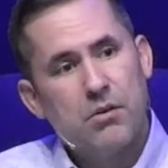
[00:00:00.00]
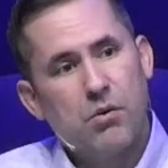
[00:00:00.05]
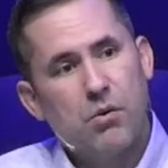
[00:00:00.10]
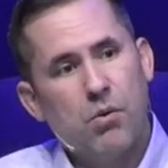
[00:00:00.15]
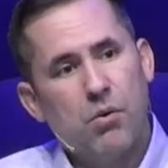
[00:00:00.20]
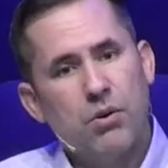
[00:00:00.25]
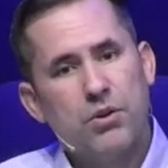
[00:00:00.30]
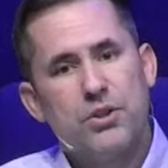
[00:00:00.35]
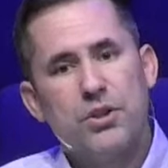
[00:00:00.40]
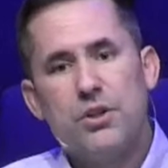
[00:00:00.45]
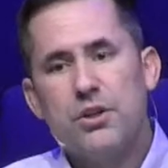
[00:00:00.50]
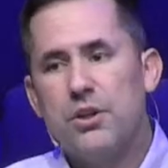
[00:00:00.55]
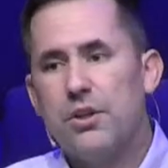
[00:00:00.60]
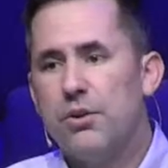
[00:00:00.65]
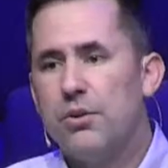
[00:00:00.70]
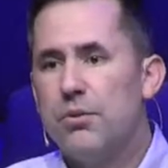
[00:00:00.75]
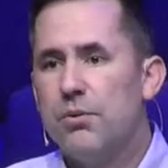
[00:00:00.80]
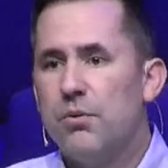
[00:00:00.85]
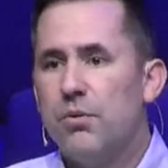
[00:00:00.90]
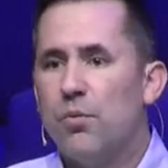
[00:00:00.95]
Or do
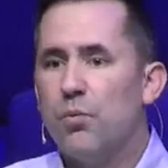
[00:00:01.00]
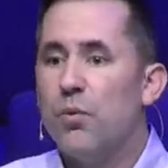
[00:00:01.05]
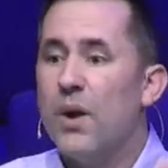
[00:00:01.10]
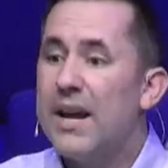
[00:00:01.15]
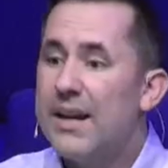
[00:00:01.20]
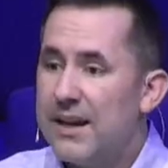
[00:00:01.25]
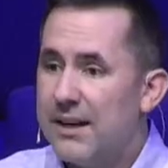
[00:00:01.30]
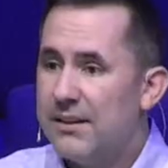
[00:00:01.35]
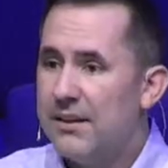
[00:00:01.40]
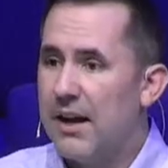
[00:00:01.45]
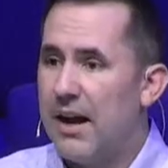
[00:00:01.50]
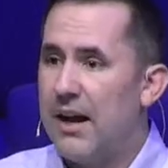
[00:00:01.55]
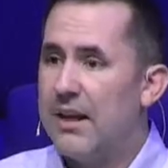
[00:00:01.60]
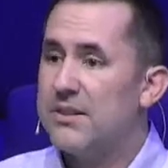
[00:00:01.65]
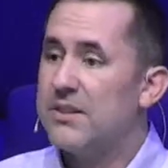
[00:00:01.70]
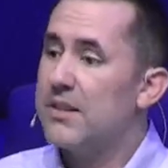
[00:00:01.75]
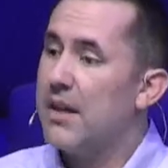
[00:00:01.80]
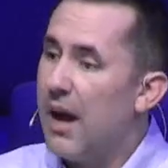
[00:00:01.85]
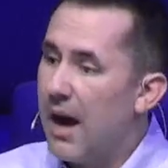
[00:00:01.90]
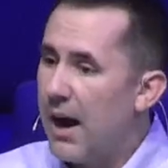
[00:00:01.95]
you
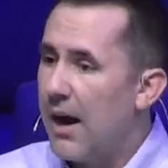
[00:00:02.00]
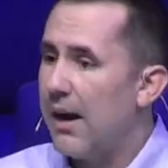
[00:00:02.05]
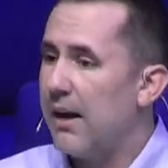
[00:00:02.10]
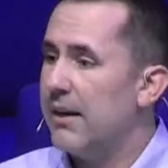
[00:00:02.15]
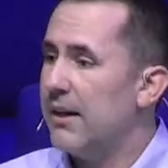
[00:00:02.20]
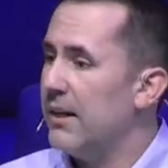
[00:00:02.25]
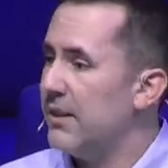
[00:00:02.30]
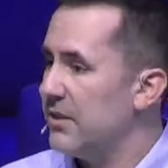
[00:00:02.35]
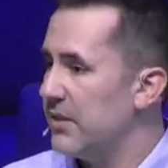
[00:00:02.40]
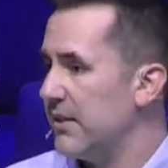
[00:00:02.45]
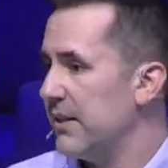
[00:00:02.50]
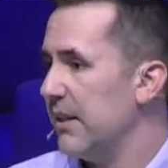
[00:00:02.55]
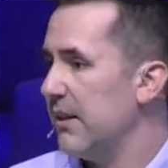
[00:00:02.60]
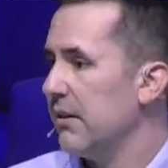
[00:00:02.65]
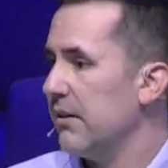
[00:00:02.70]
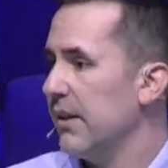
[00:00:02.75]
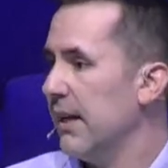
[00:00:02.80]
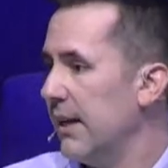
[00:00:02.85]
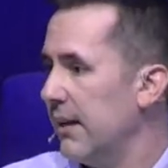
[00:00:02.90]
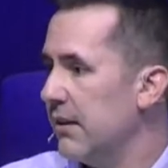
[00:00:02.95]
recognize God is
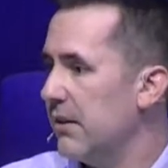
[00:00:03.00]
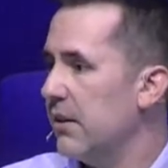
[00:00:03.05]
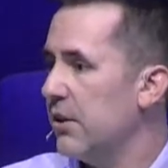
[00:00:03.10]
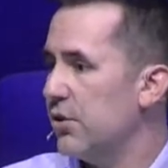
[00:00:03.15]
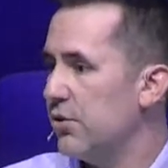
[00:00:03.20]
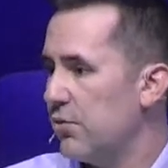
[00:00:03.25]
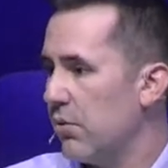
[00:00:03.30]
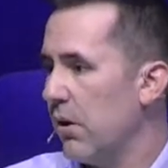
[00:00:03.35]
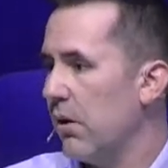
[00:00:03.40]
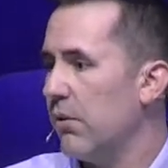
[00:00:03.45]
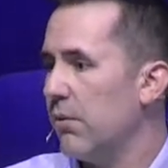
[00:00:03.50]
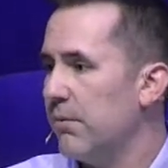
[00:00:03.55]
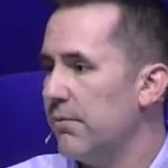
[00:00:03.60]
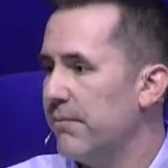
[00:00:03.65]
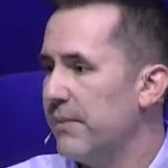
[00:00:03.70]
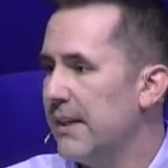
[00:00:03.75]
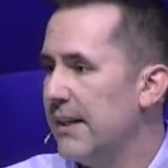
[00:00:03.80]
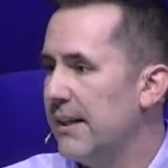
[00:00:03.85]
still in control?